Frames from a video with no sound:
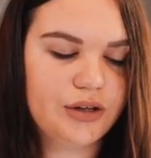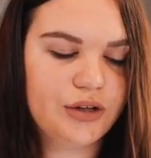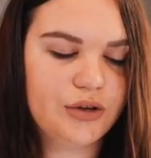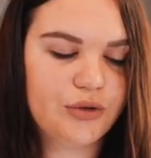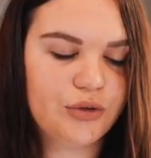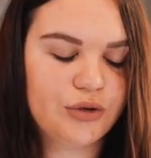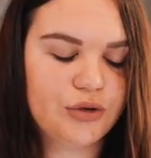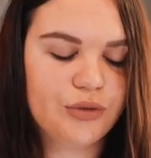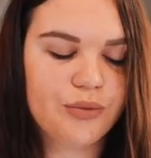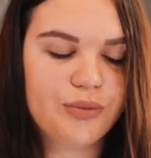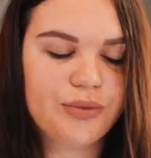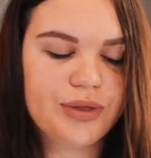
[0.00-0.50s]

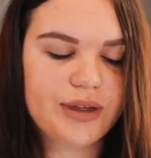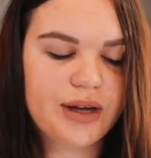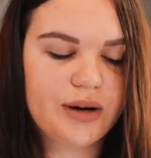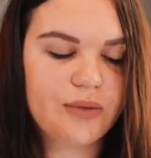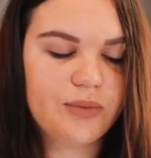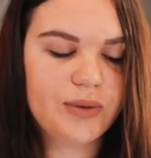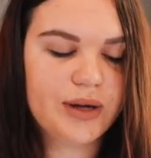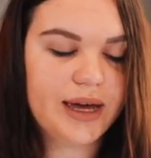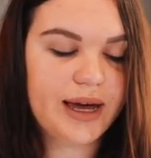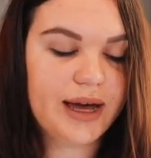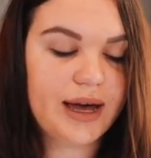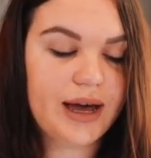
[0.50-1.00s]
group that
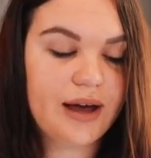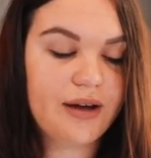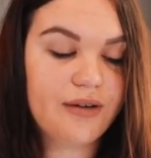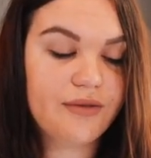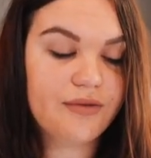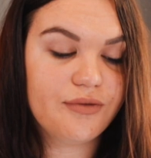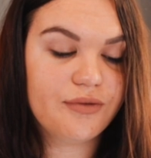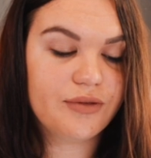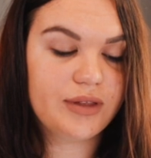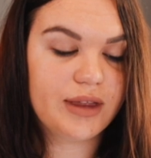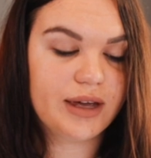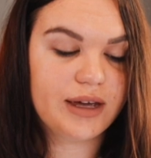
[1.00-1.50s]
we
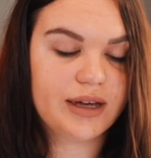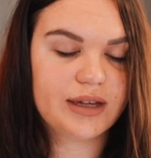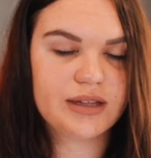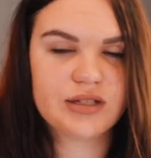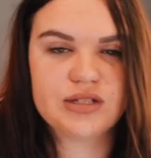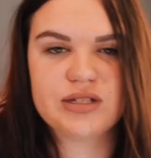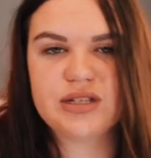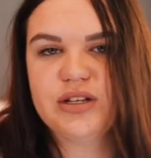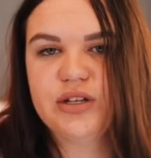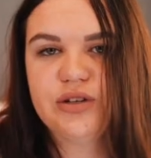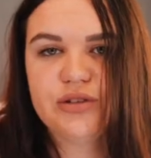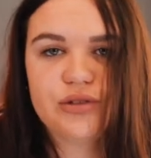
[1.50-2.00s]
have, like
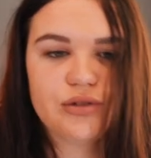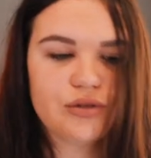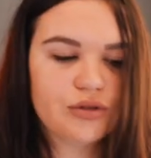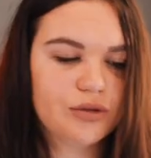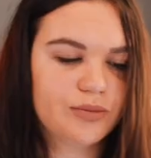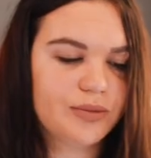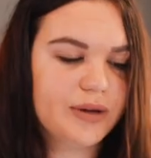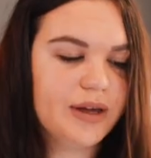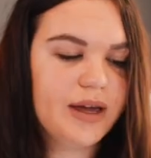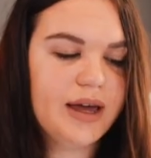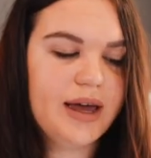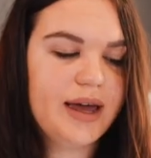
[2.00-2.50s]
it's a youth
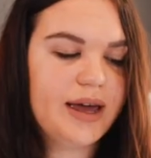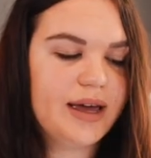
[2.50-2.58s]
group.